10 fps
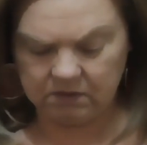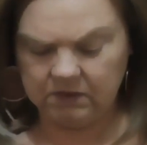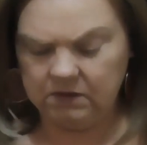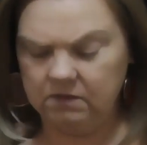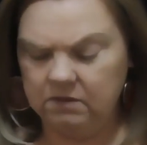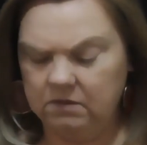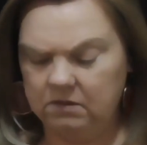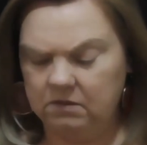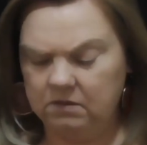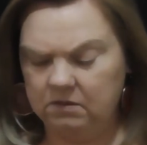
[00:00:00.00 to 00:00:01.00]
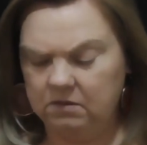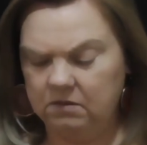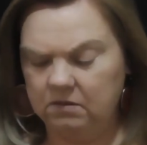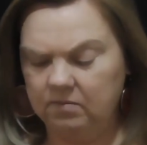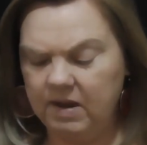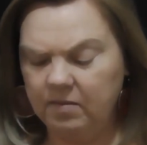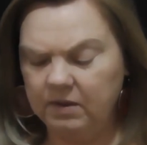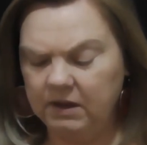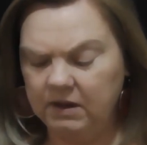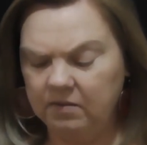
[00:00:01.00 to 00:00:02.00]
This is
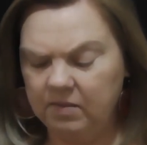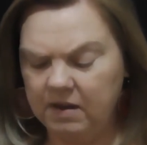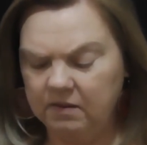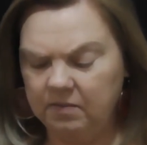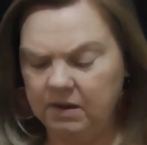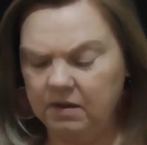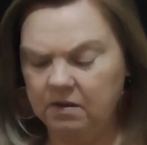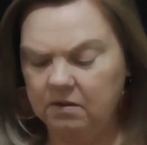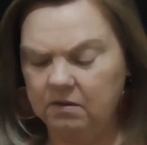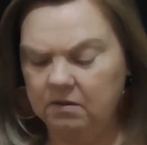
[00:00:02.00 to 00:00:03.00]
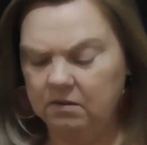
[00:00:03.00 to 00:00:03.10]
Maybelline Matte Maker